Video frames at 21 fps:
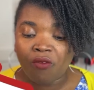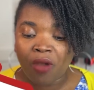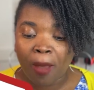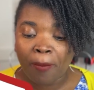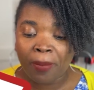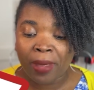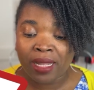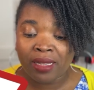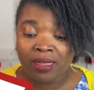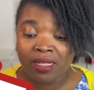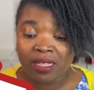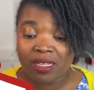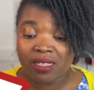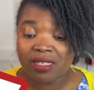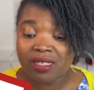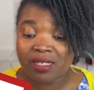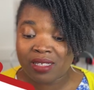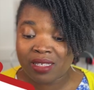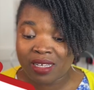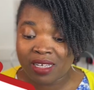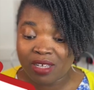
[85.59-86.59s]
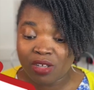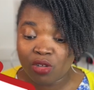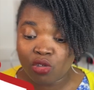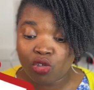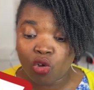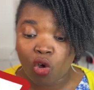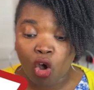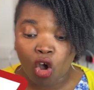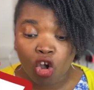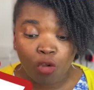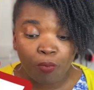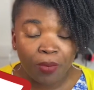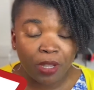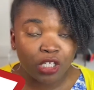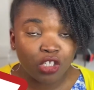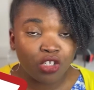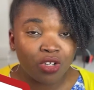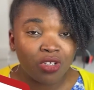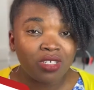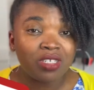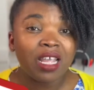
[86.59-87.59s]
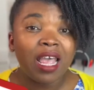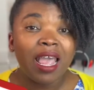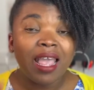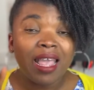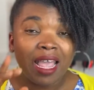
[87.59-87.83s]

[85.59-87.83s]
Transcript: appendix skilled occupations.